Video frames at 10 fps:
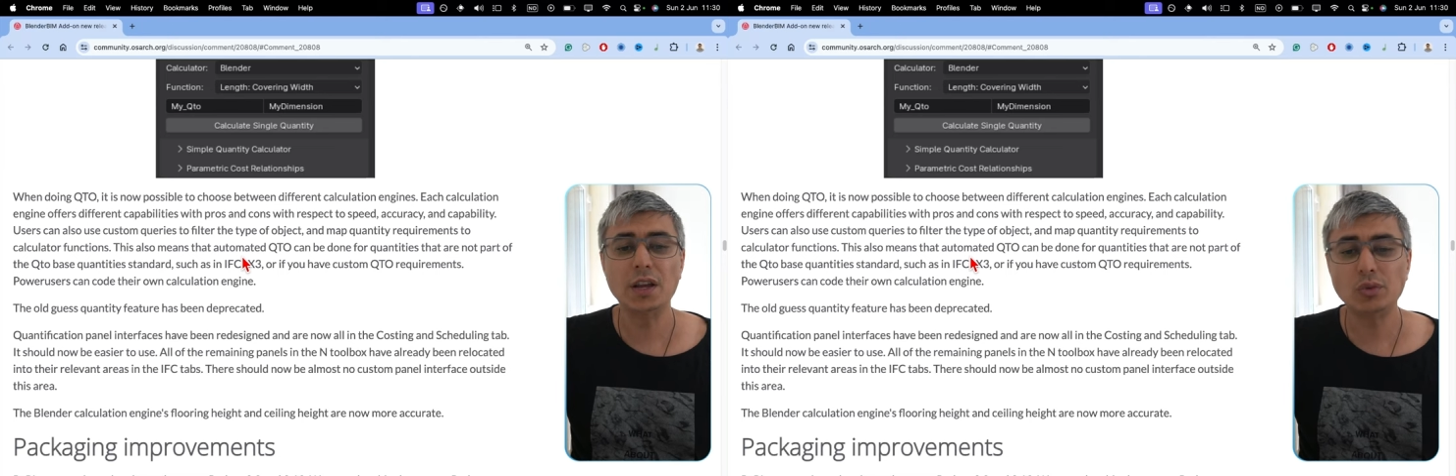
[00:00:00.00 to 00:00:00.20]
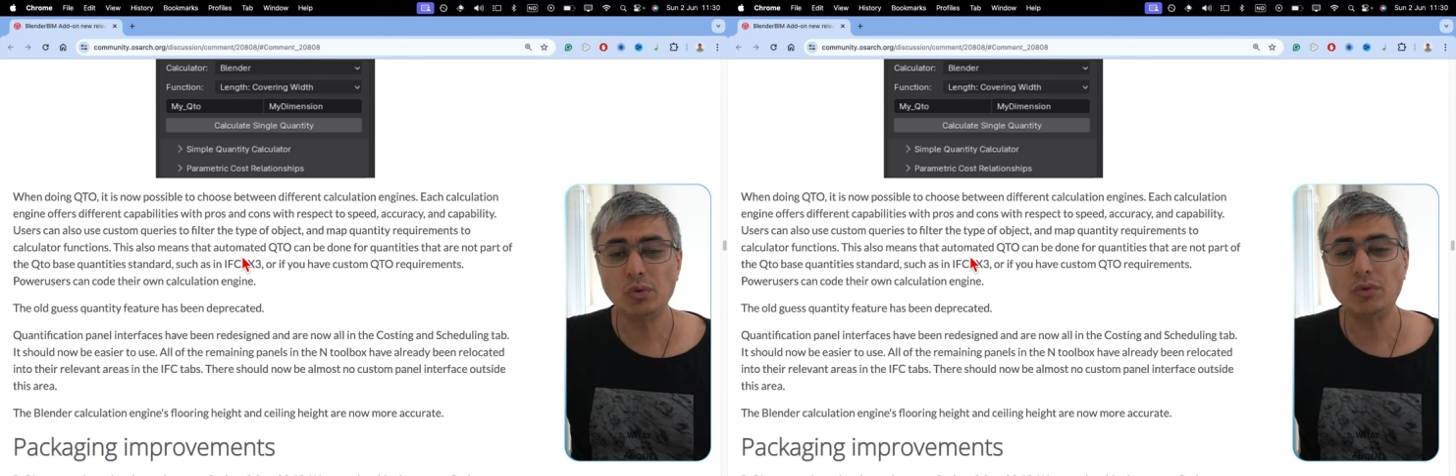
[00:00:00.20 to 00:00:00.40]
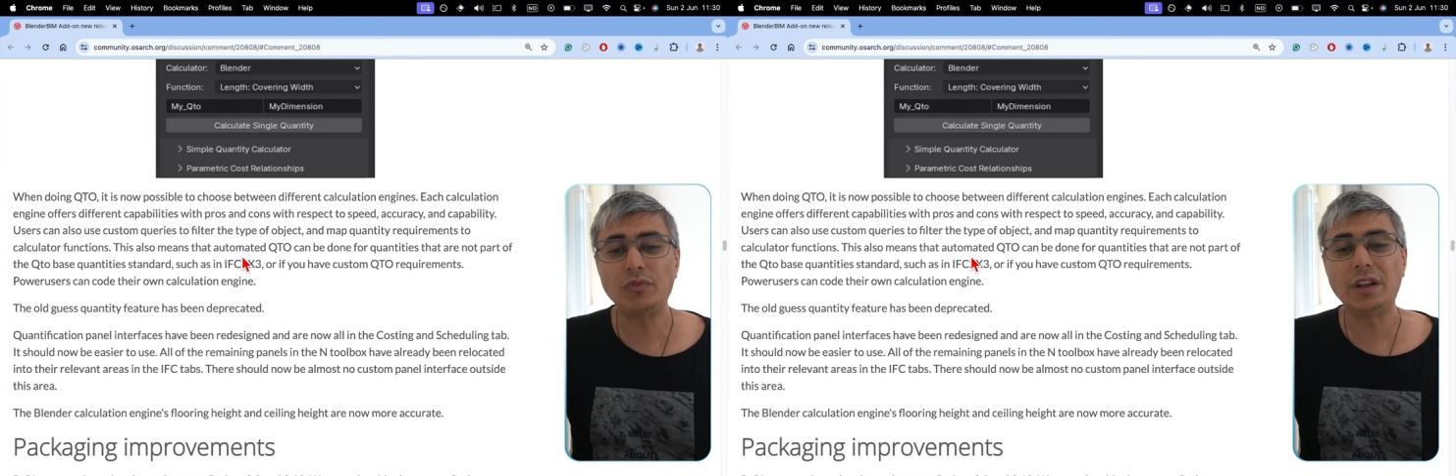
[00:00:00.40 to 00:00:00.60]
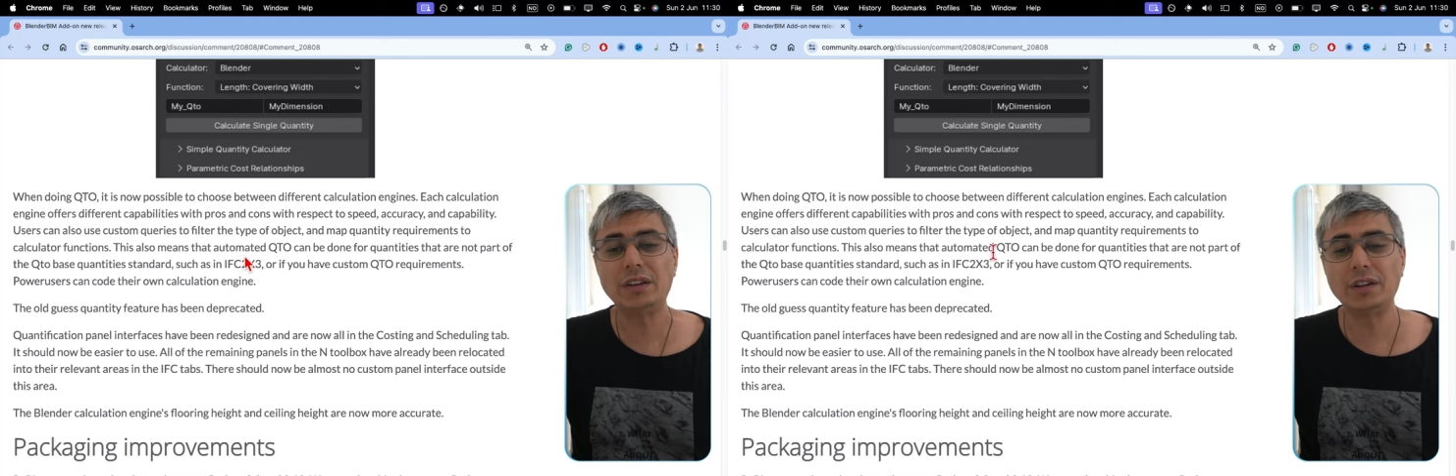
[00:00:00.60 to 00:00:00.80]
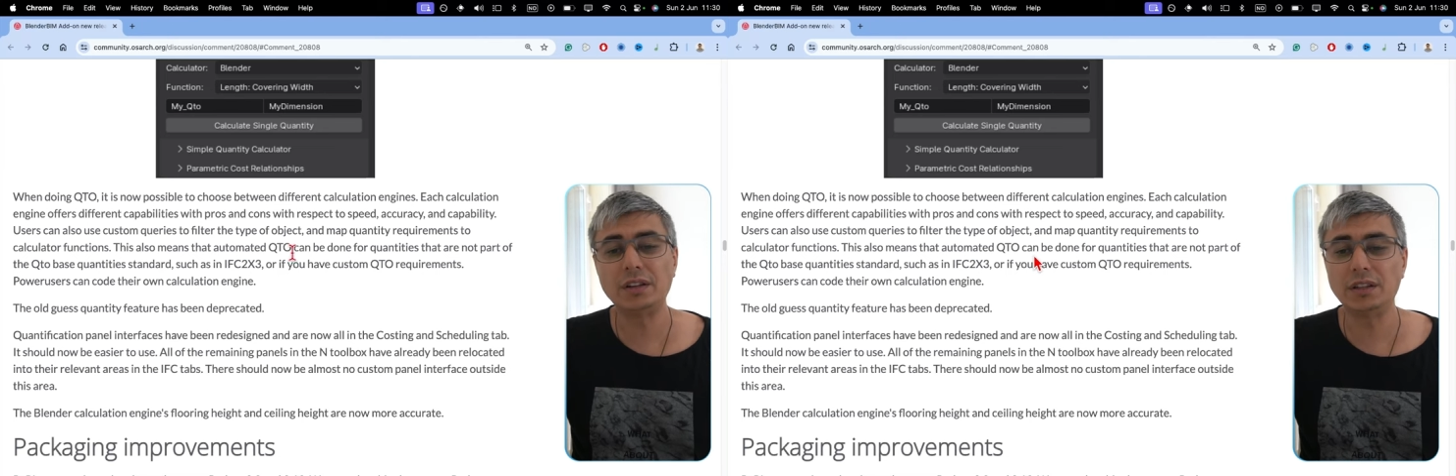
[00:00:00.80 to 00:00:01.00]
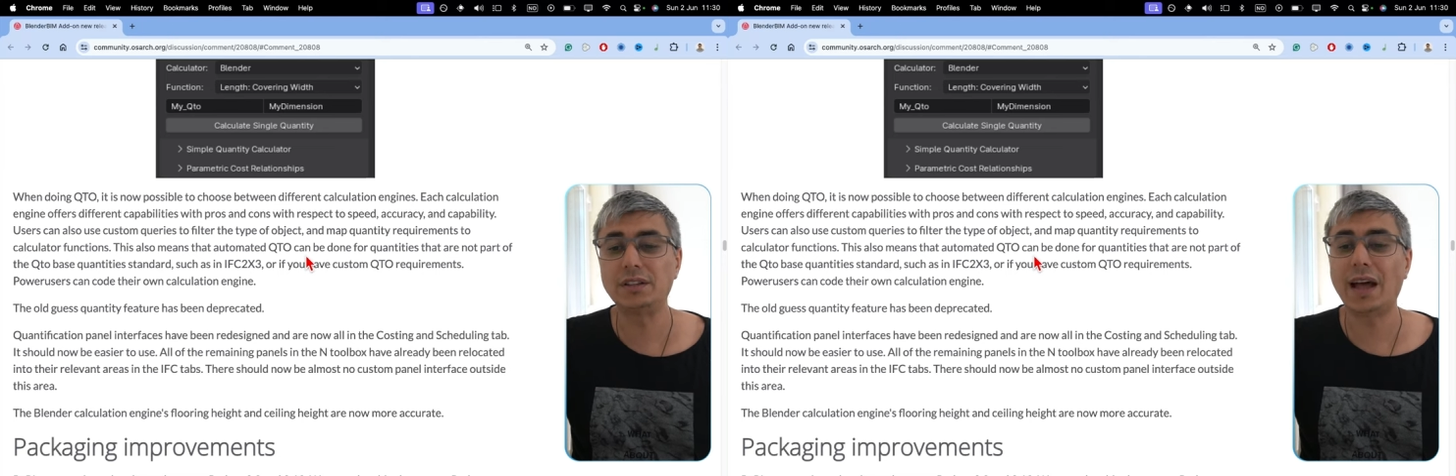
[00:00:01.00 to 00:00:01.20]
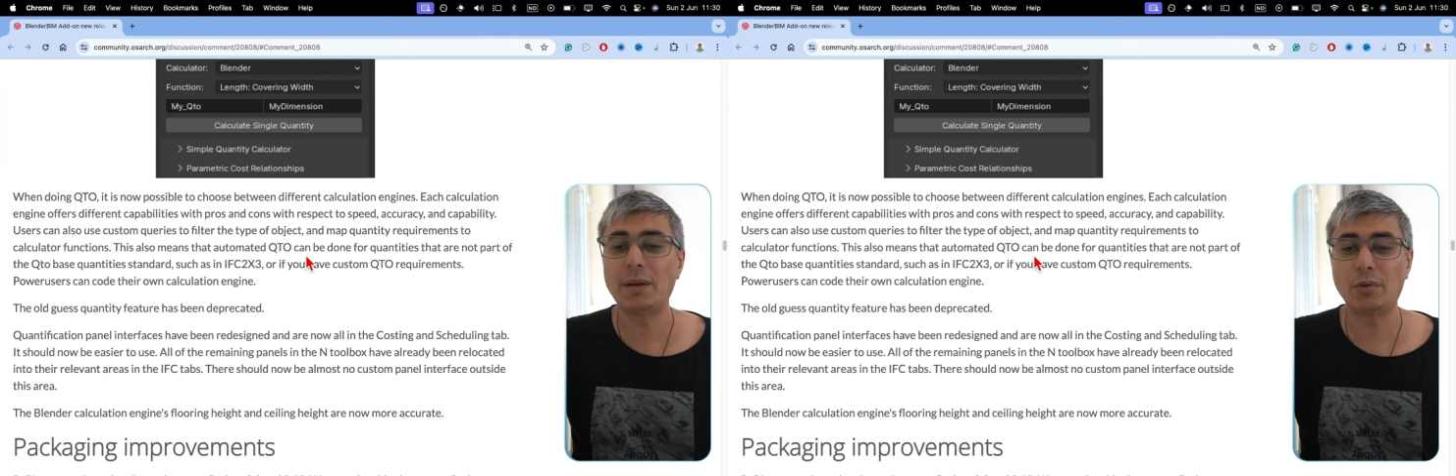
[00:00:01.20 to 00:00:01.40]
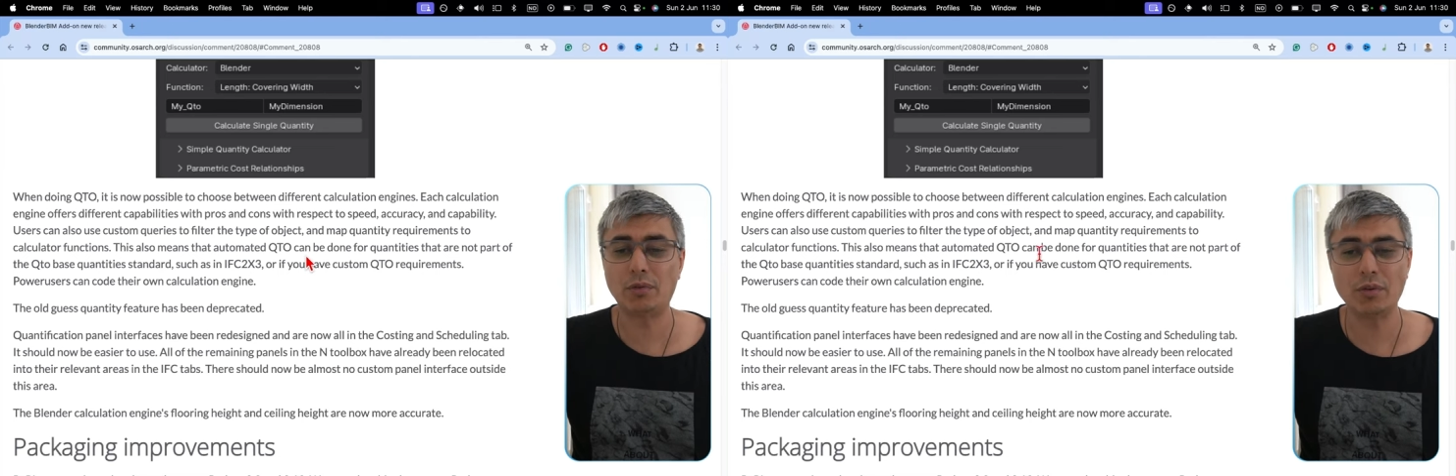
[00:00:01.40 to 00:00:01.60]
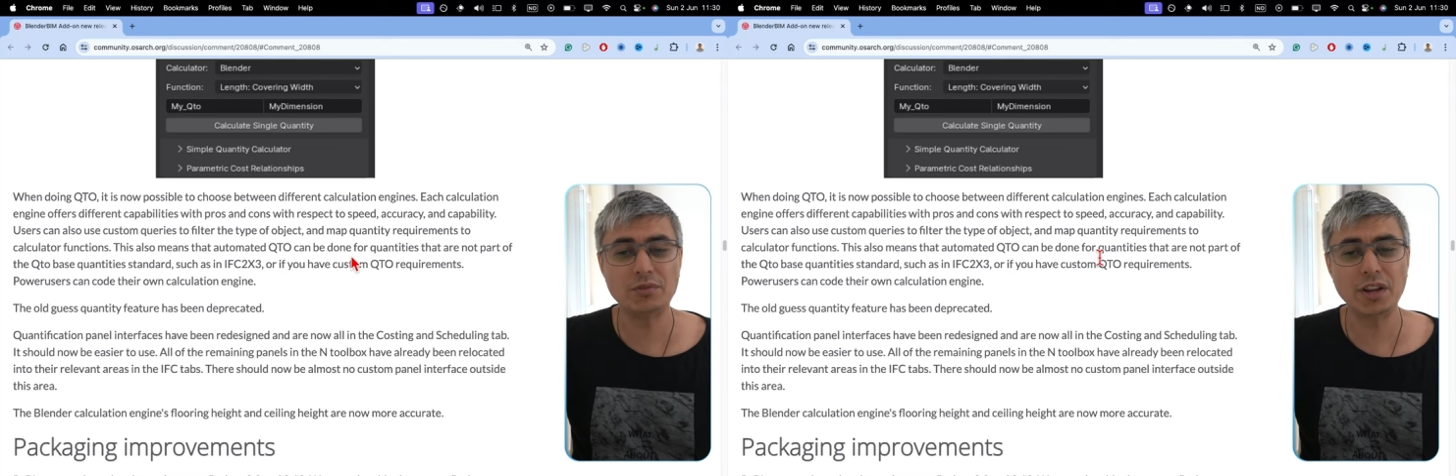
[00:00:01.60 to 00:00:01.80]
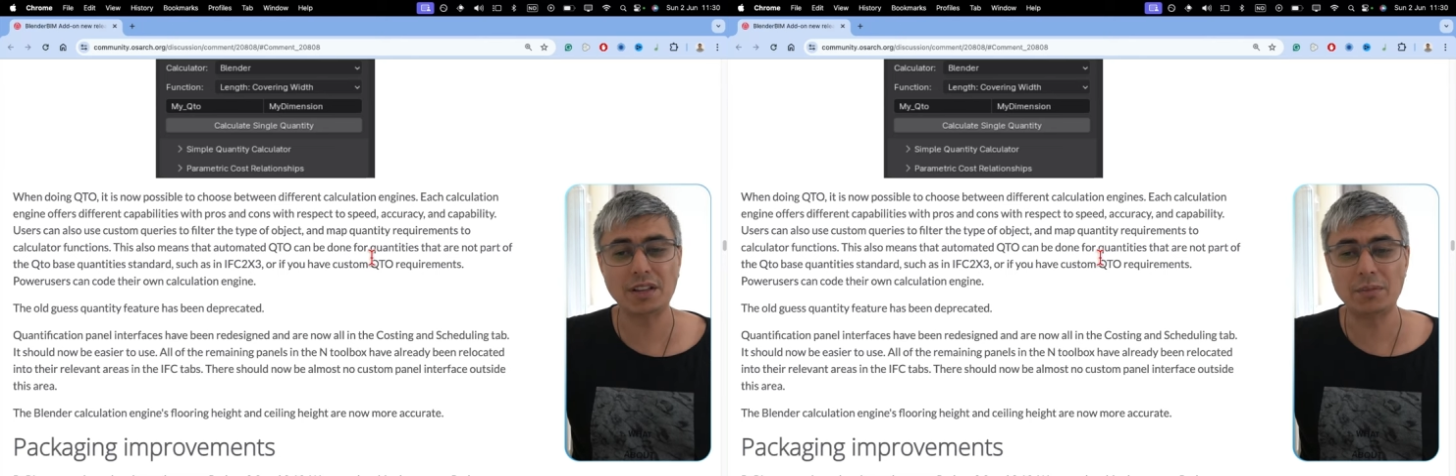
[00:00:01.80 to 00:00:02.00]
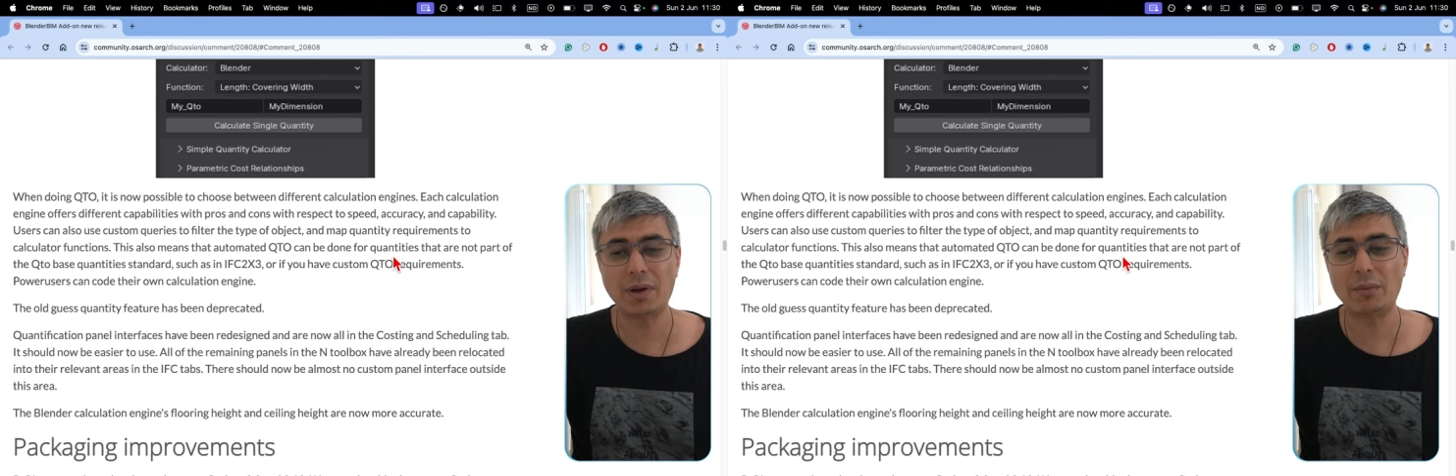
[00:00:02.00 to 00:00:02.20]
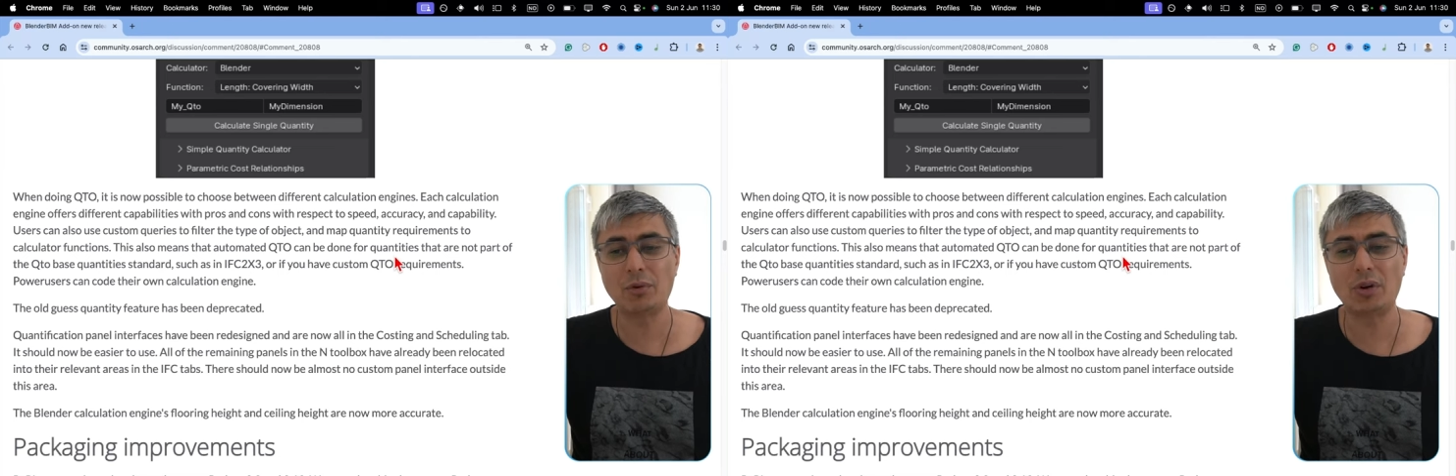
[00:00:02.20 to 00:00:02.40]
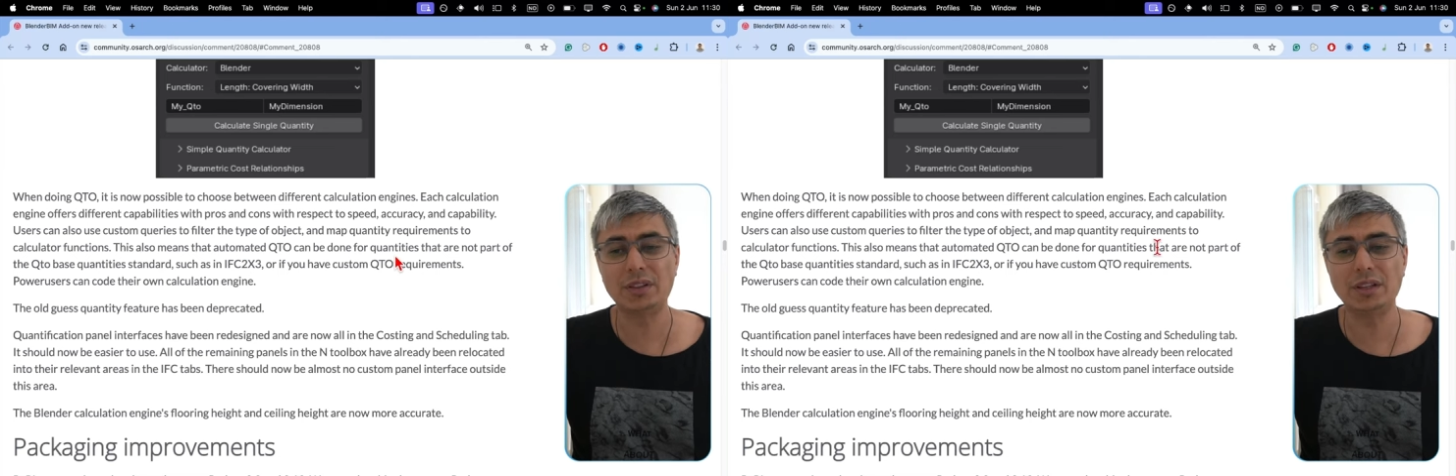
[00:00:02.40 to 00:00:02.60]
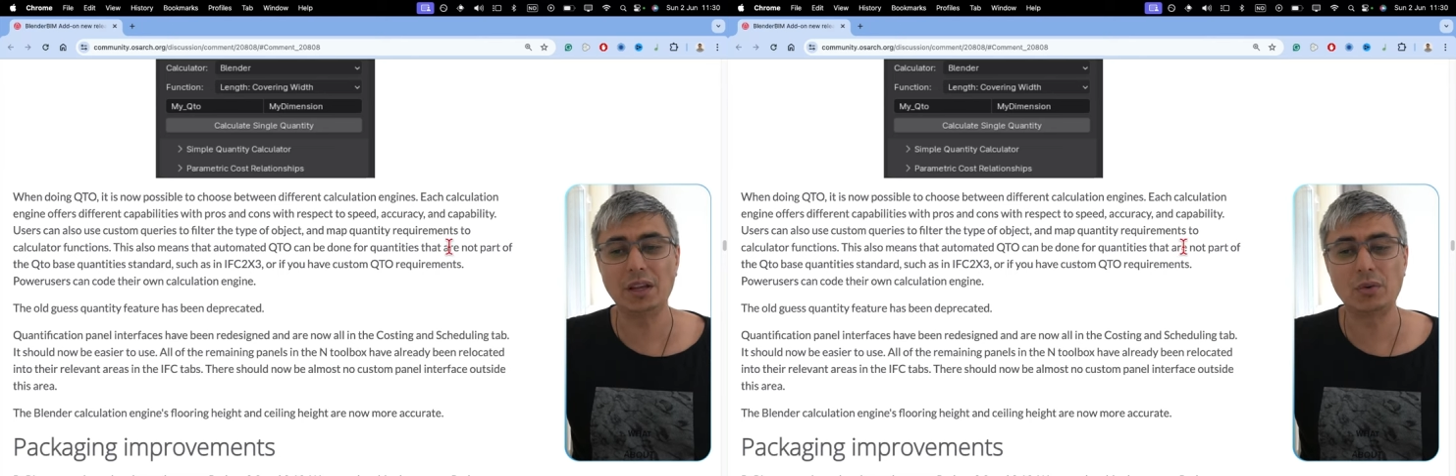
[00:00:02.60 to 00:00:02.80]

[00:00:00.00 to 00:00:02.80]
to filter the type of object and map quantity